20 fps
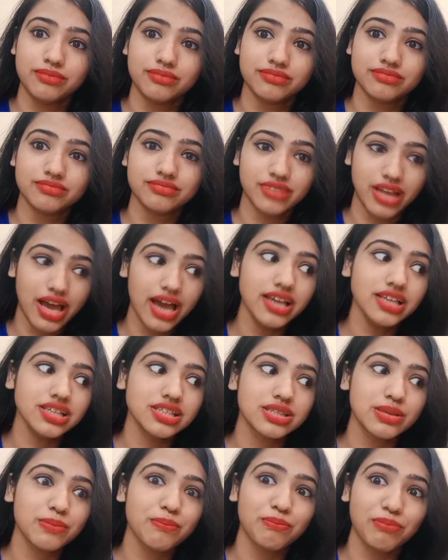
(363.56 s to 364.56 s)
nice,
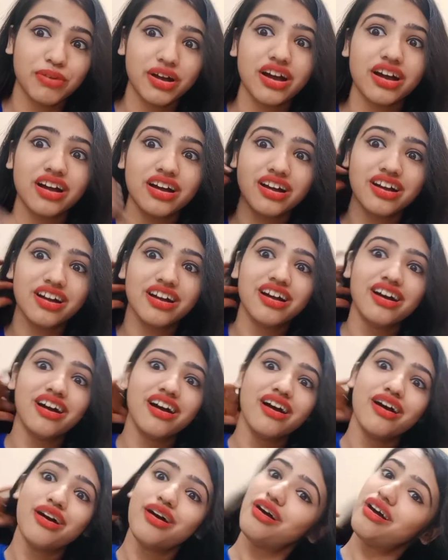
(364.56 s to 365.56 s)
but
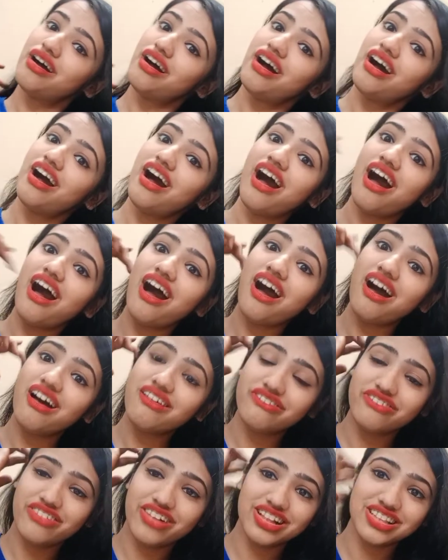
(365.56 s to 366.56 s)
I'm
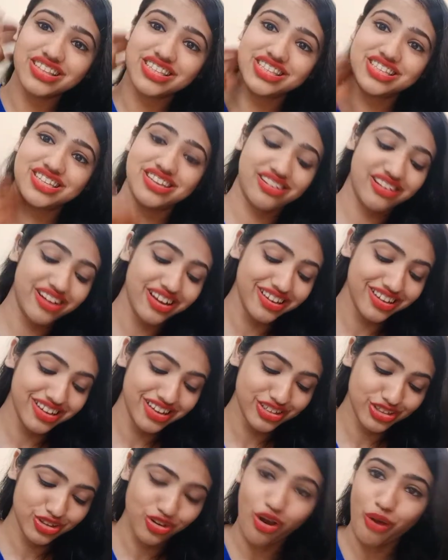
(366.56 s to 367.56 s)
like
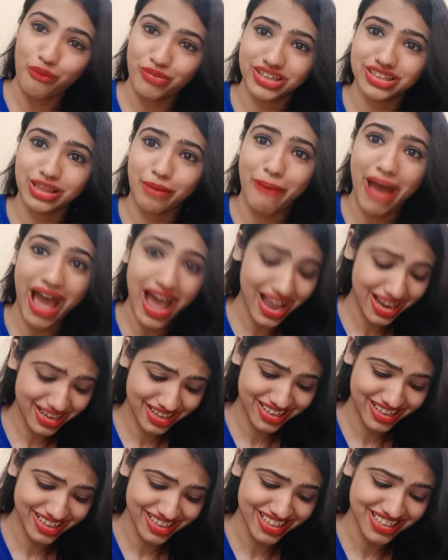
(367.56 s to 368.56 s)
struggling to open the
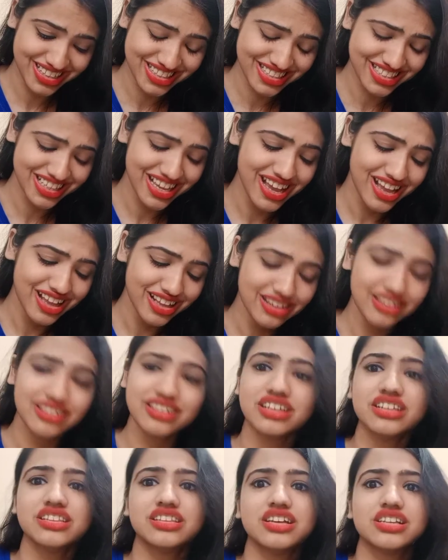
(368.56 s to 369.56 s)
packets. Look
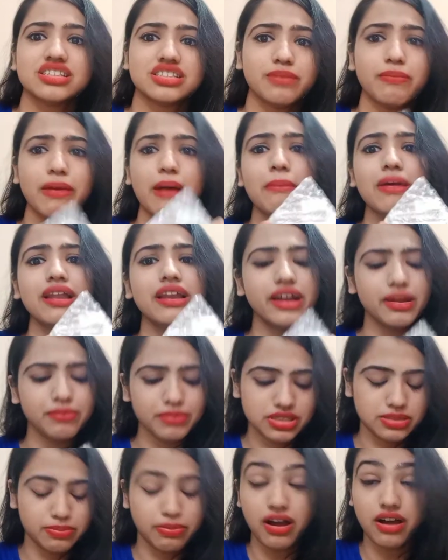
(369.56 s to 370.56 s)
at this, the bubble wrap
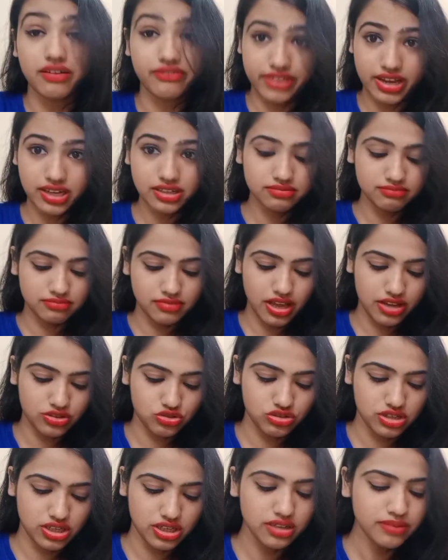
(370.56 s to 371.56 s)
is perfect
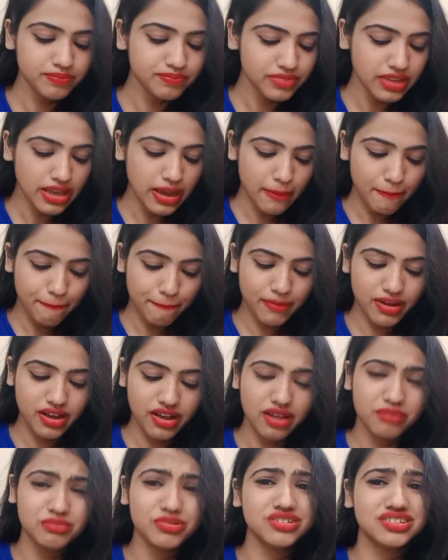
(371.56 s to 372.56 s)
actually, but
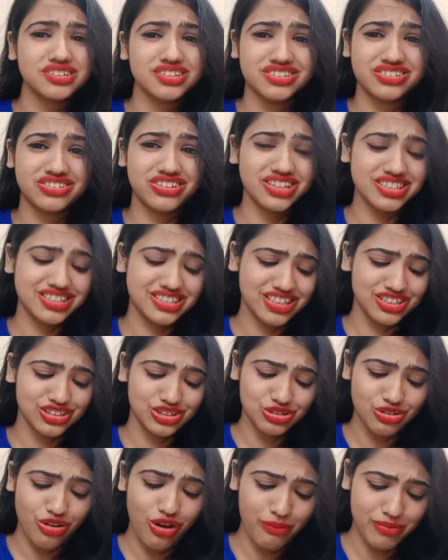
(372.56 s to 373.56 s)
I'm not interested
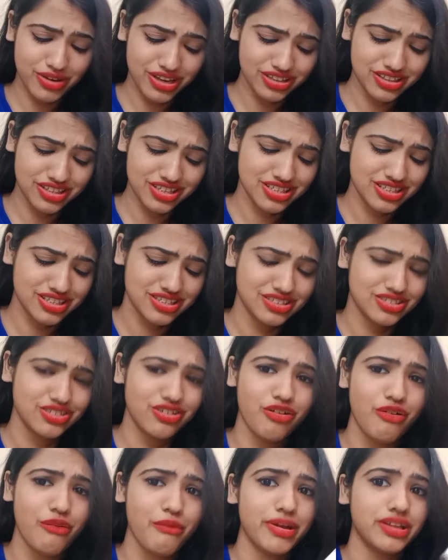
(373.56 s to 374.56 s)
to opening this.
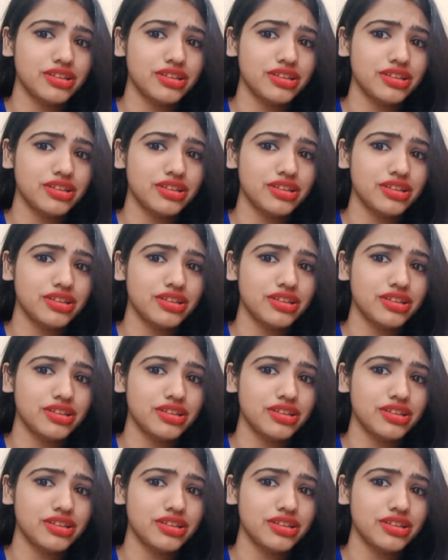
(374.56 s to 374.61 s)
So many,